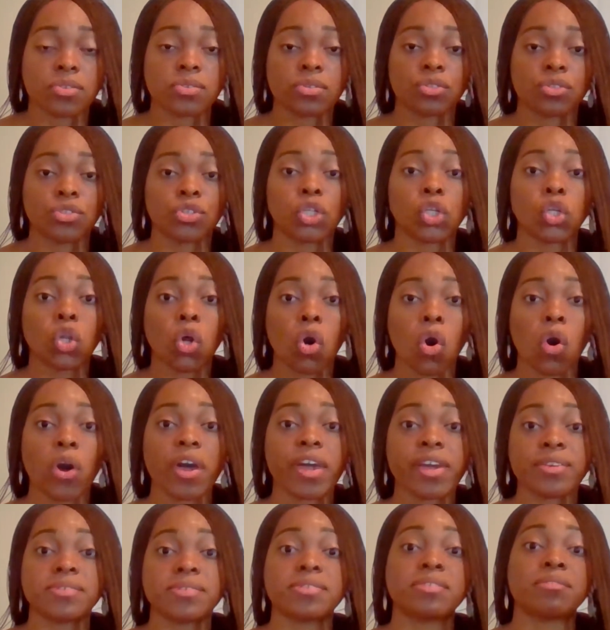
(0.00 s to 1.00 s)
The law
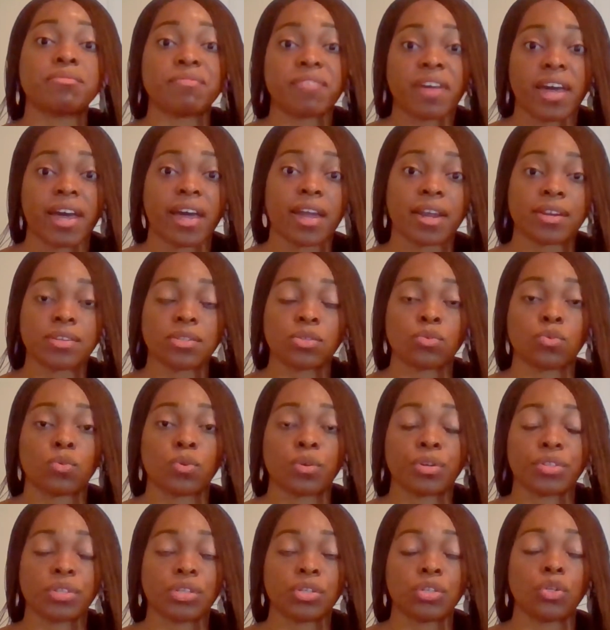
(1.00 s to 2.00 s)
is the fact,
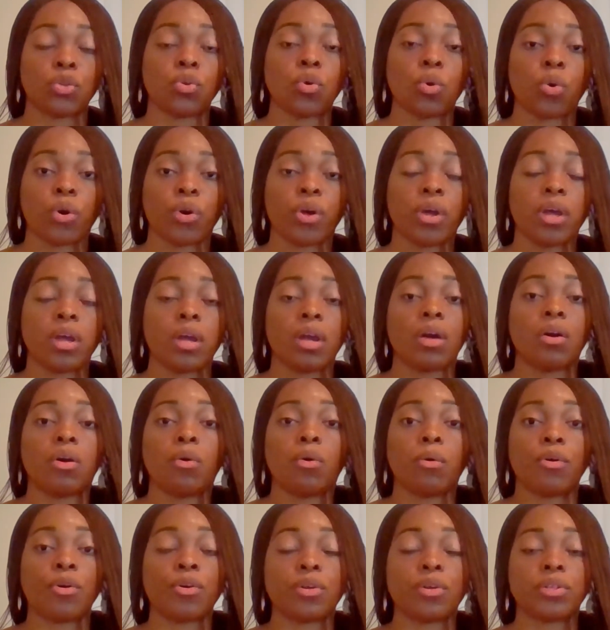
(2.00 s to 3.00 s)
or the
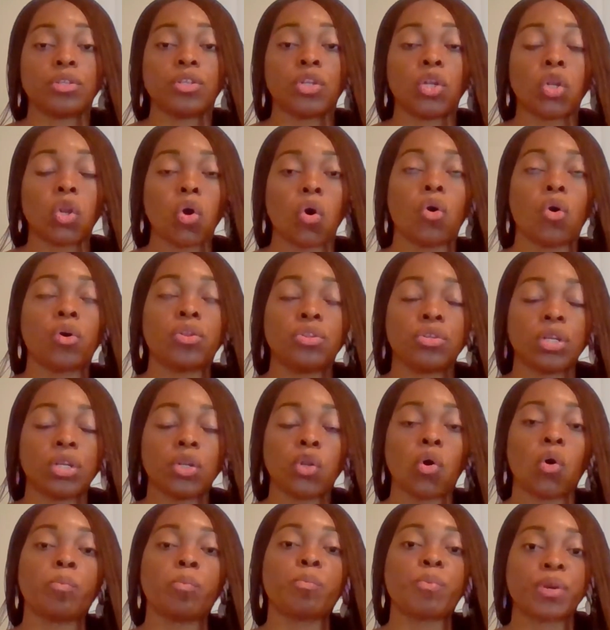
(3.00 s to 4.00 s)

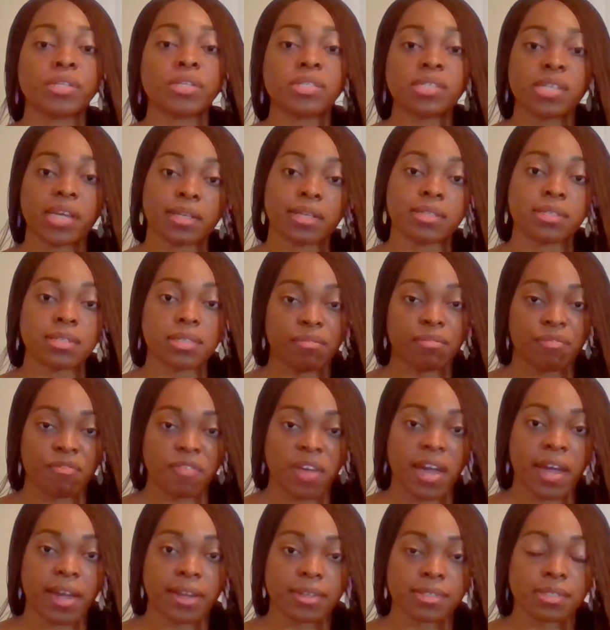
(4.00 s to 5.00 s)
law protects the
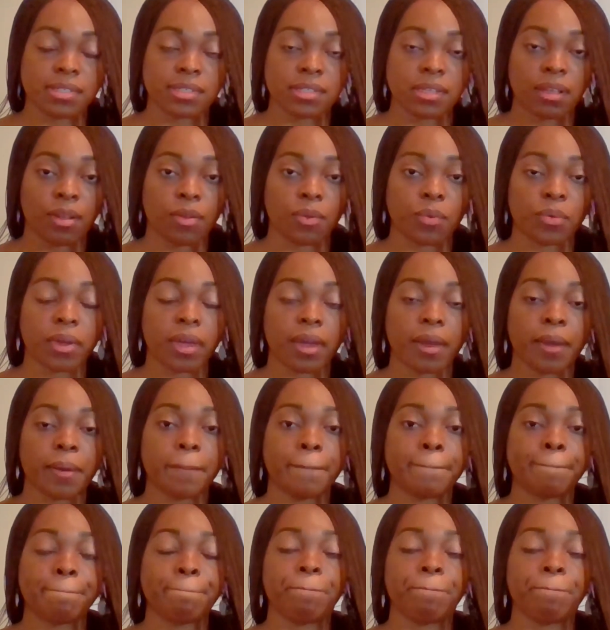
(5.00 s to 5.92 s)
facts, okay?